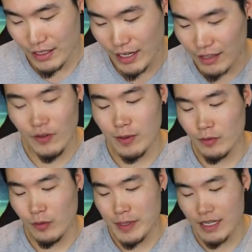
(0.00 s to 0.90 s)
Got the first for
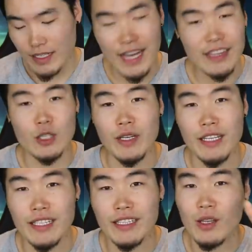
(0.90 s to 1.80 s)
Frieza, got the
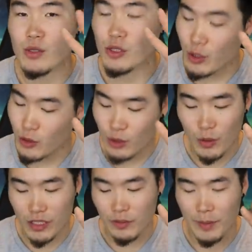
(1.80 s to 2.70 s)
Krillin. Those are 2 new
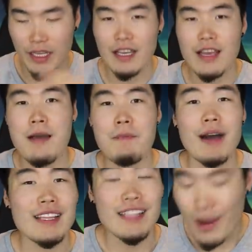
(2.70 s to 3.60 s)
ones for me.
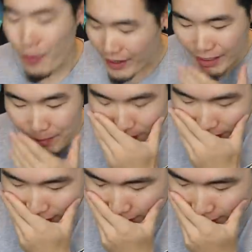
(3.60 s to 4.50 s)
But I want that
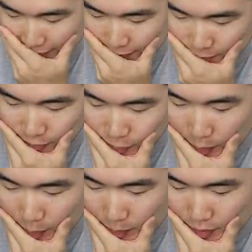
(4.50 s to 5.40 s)
Bardock, man. Yo, should
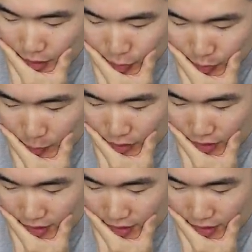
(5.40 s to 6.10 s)
I do more?